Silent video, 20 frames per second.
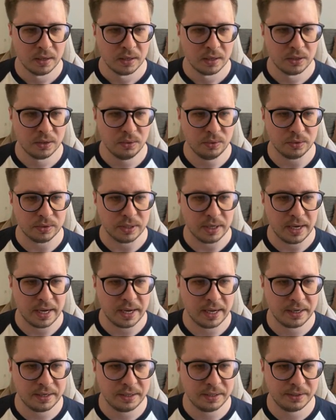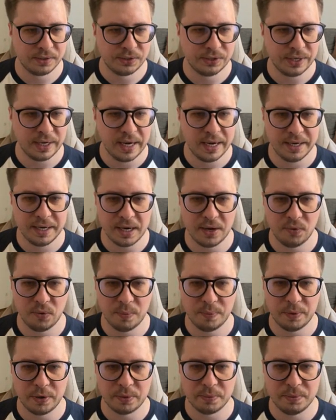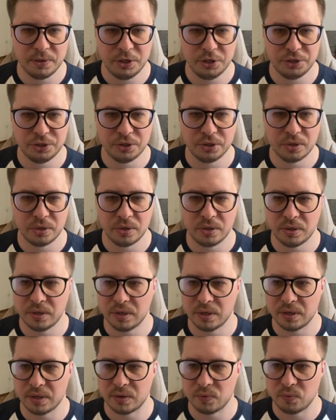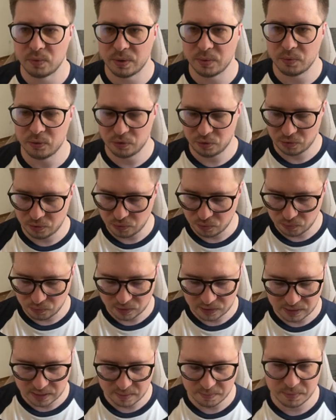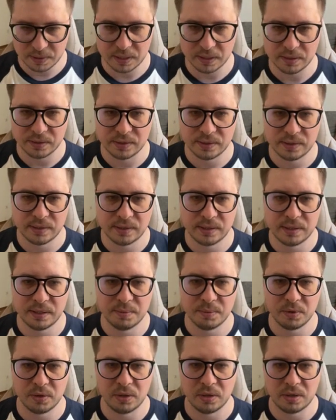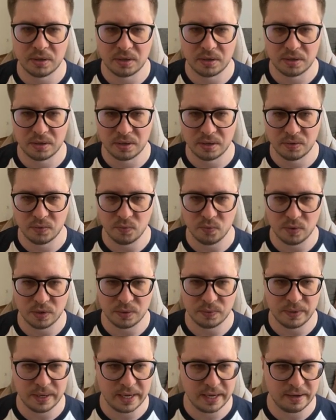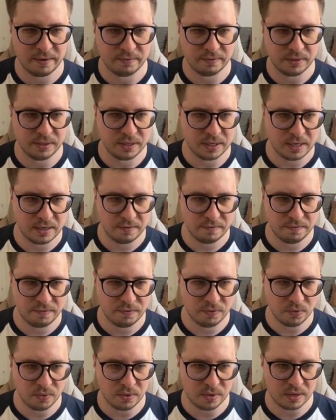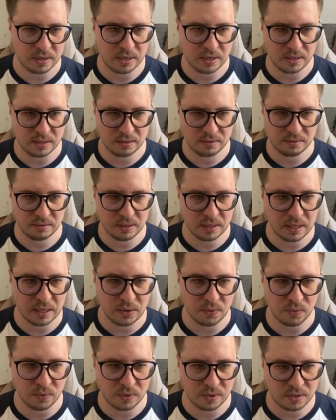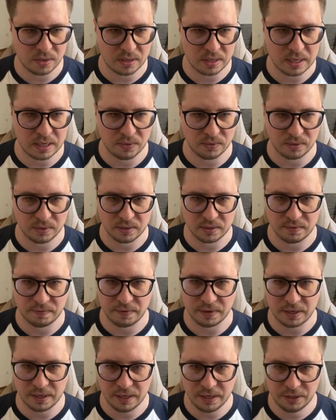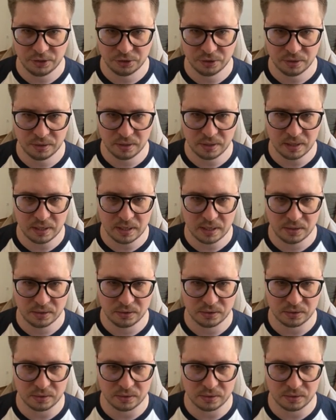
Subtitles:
Good, and inside our permission, we would do something similar what we have done for our authentication guard.